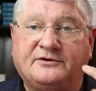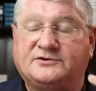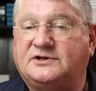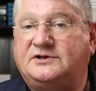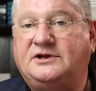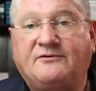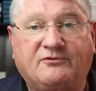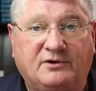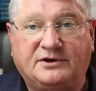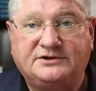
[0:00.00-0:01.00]
there's a
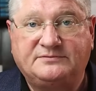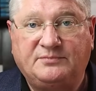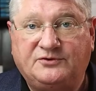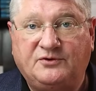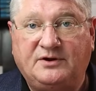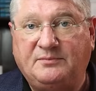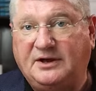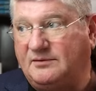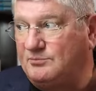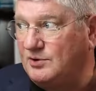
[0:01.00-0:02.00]
difference between
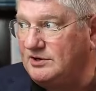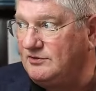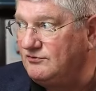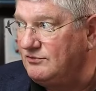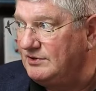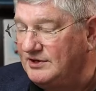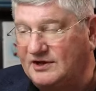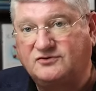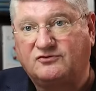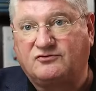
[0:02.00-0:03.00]
me putting you through
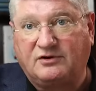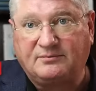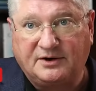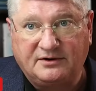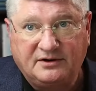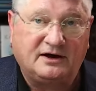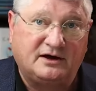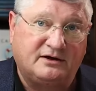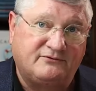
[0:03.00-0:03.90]
addiction treatment uh,